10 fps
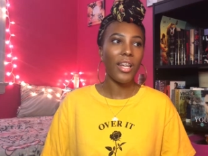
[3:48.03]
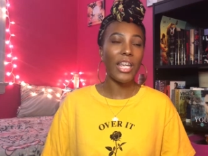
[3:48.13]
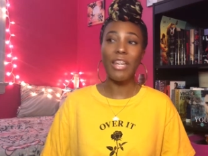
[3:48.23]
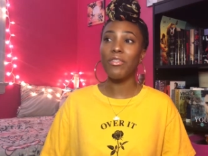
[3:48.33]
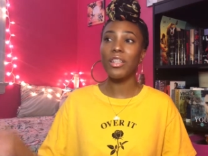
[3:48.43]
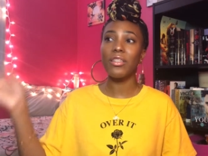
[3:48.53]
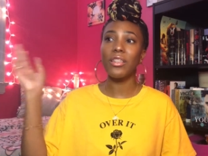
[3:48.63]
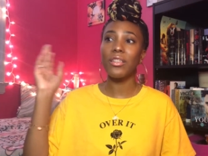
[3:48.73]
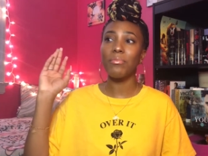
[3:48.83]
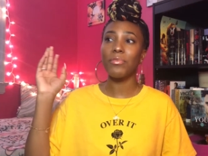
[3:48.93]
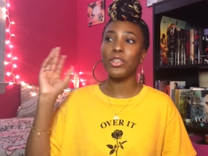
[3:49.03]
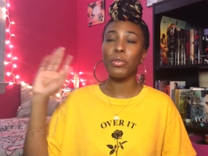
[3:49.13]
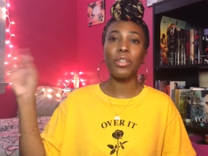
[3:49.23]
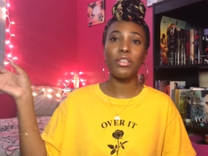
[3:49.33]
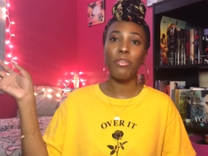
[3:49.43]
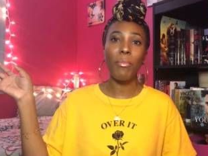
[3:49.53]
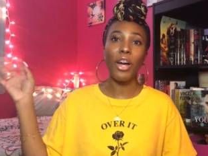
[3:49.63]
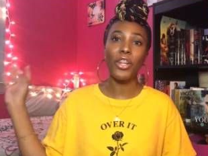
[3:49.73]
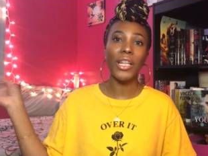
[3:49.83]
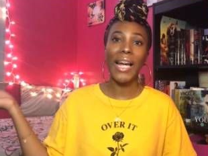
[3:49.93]
Even students from
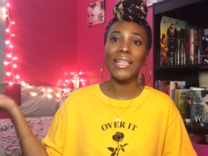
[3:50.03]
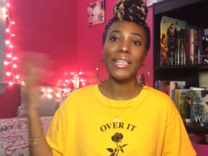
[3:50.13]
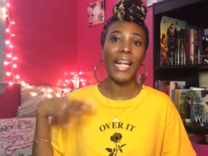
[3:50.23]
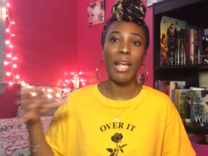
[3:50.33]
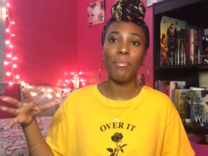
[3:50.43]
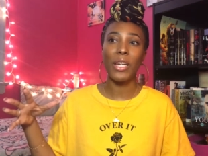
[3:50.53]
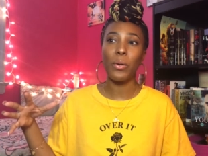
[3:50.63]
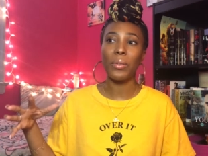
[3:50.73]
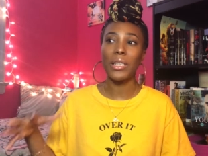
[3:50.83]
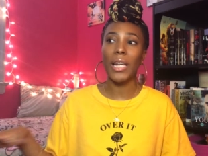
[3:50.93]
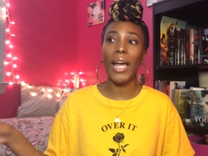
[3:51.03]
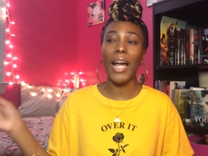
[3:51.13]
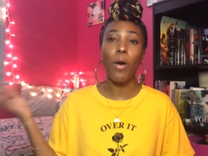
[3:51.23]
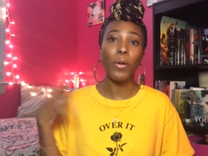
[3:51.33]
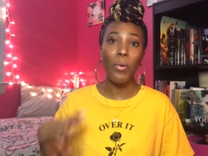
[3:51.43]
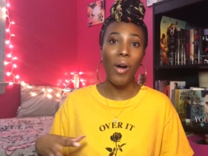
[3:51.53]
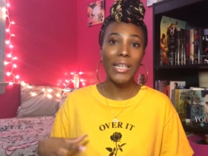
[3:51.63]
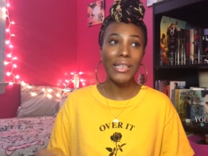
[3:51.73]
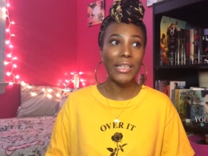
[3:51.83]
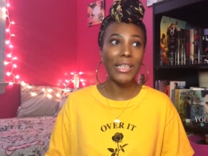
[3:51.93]
other classes came in and was like, I want to
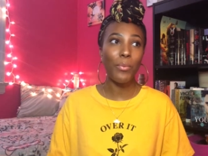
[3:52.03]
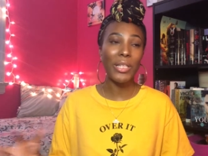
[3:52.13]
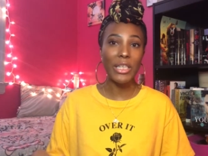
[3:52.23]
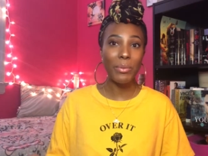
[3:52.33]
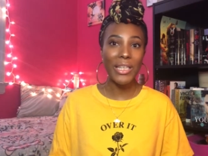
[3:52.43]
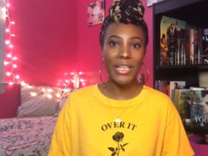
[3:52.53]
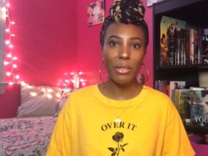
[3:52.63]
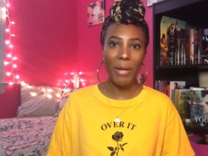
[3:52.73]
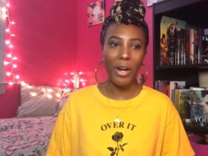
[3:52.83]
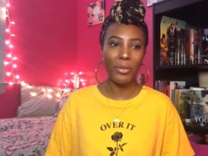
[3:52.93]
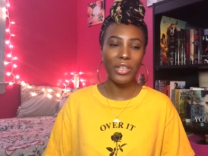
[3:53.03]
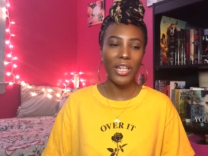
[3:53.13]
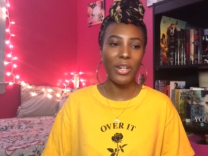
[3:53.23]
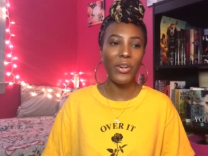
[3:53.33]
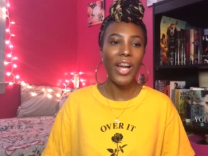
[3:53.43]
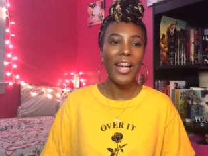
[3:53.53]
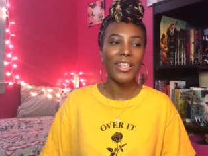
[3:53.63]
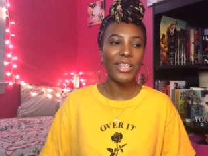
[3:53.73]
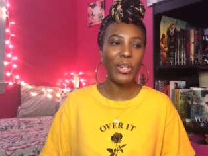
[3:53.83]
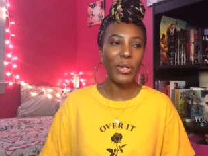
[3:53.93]
watch this, I want to see what this is about,
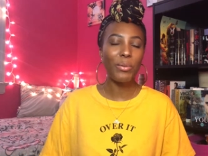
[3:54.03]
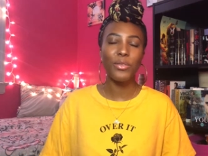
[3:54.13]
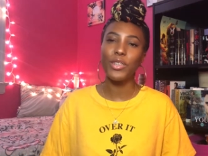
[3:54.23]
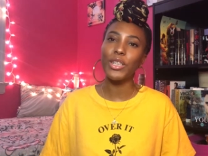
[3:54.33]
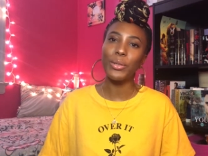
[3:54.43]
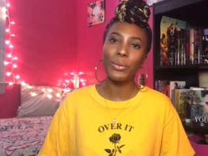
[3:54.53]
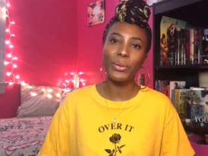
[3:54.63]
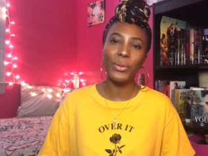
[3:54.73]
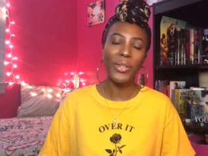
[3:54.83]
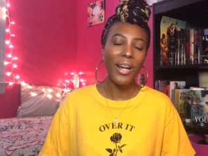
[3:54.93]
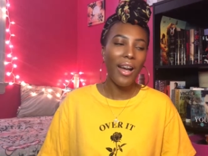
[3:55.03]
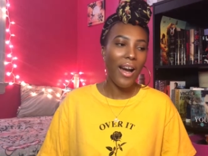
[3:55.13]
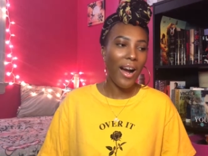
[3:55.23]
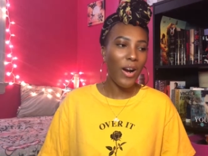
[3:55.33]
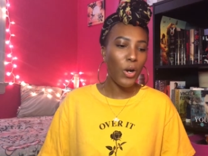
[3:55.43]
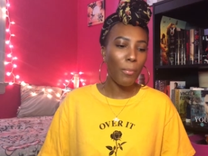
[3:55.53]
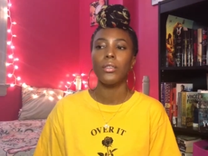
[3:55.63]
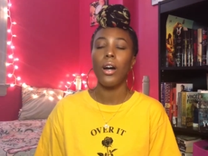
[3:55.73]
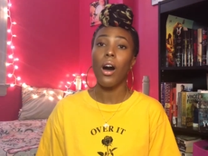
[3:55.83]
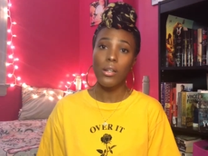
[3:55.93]
so it was really cool.
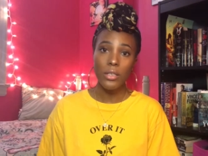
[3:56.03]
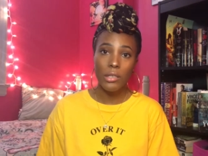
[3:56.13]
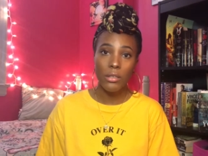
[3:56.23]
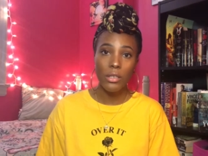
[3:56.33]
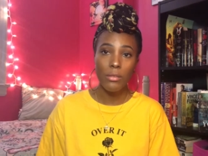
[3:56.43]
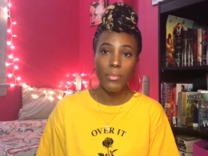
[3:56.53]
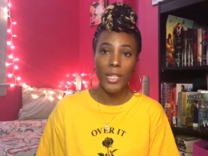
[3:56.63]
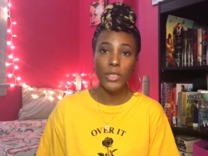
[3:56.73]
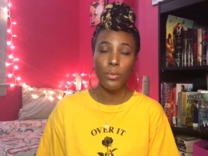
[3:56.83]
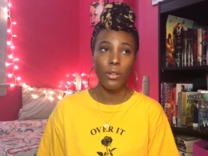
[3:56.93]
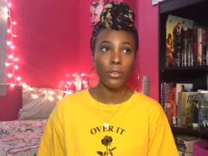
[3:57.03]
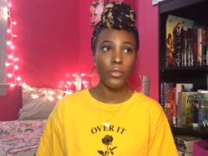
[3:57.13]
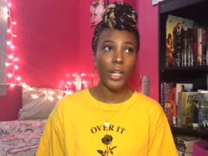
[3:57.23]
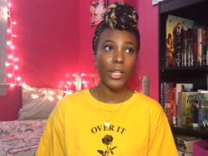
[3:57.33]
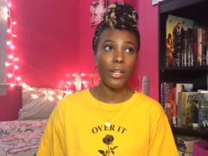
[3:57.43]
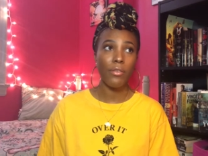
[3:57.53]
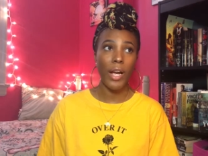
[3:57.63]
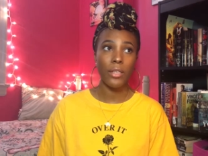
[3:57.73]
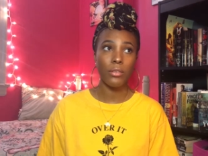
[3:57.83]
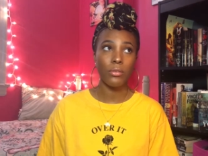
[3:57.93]
Also, in my 12th grade year of
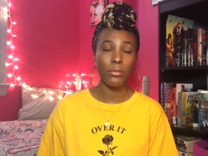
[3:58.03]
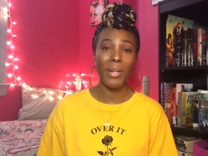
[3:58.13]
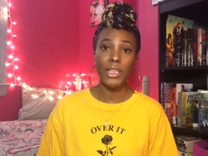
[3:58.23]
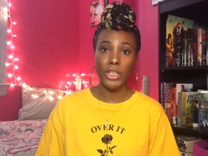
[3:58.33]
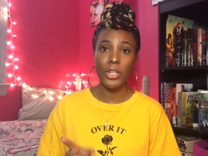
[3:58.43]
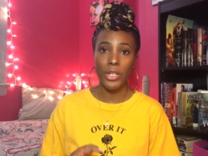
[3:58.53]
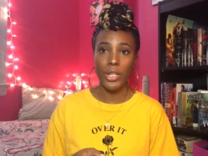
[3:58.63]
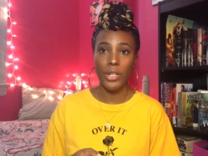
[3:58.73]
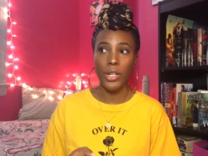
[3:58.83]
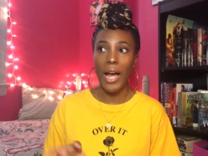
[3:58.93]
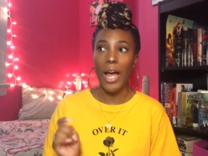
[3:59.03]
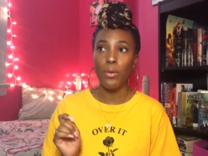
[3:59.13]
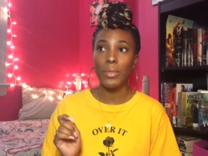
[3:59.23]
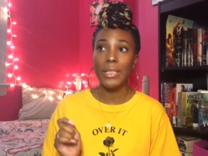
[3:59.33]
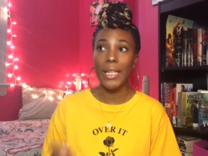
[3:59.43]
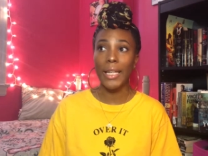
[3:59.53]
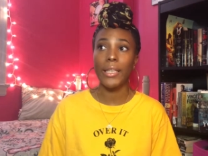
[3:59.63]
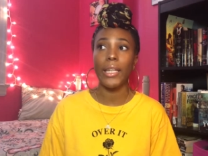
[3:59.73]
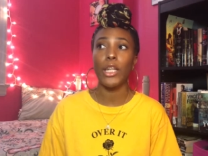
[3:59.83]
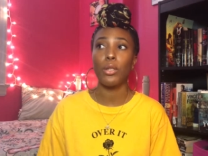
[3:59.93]
high school, my senior year, I was
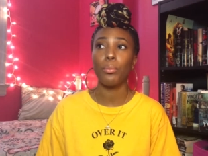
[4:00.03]
taking